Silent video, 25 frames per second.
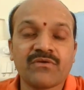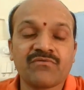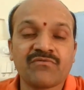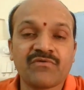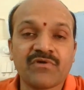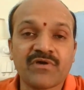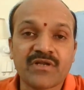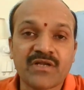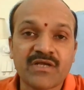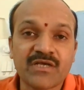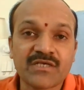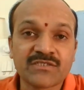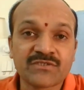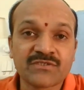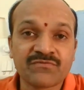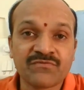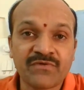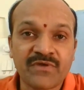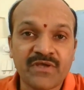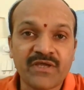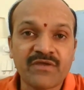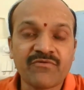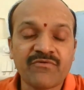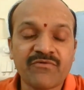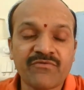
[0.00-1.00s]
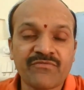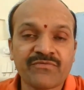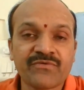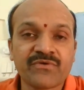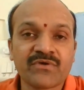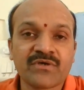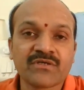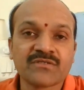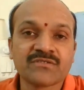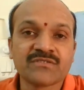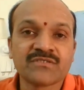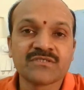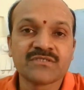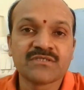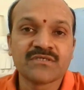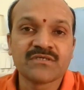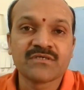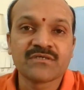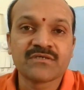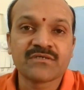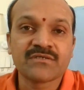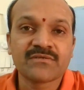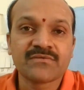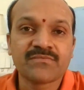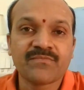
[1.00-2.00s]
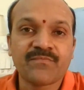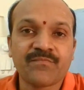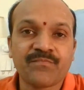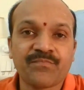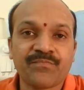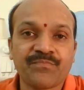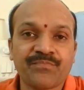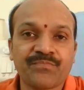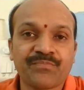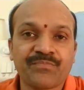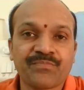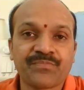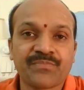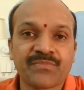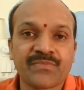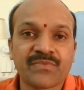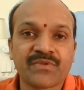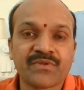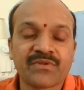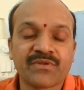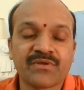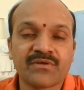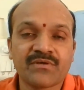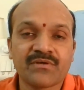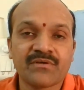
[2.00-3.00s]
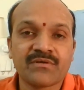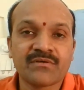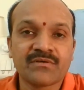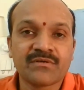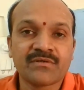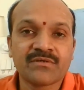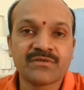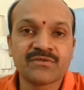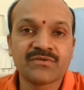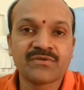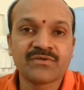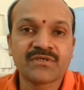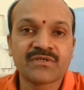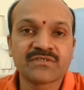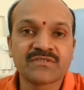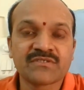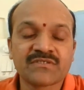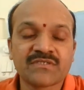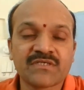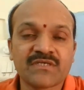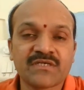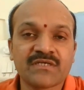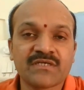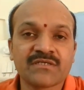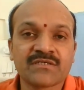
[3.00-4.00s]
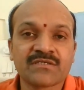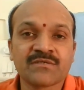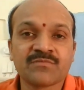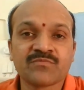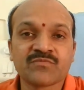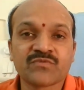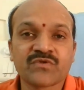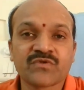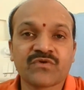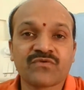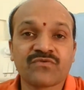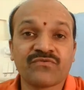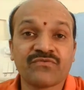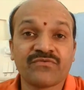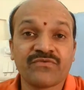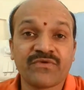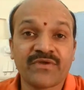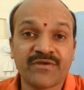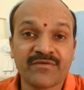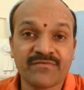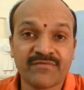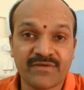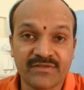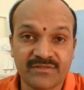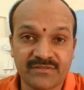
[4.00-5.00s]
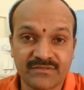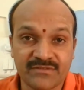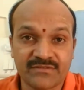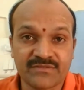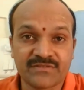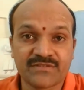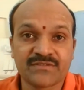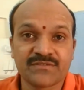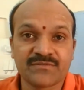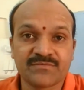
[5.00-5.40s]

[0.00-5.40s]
Whereas wave, if you consider, you can say in terms of wavelength